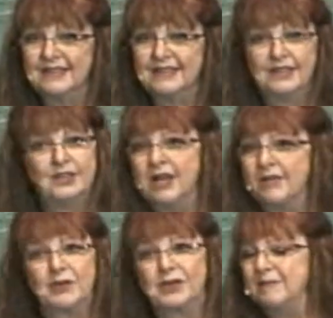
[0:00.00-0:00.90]
you're
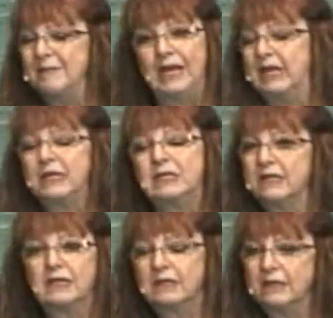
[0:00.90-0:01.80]
never going to make it.
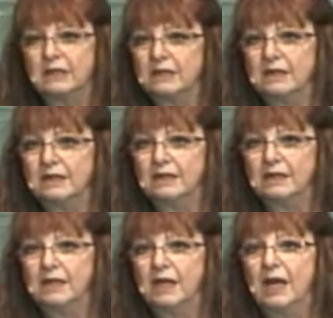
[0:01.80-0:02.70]

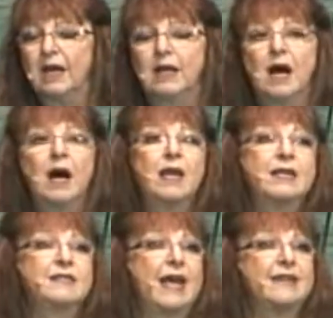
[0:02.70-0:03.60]
God
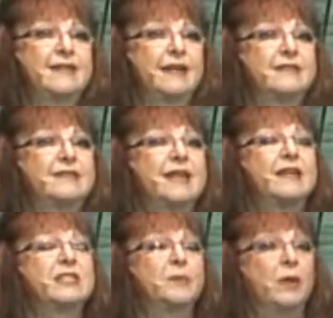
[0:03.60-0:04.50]
is as
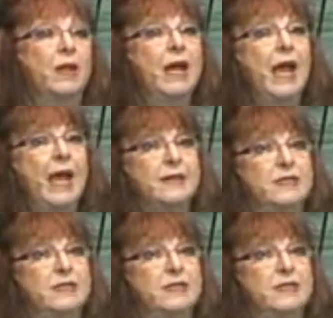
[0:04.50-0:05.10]
accessible as the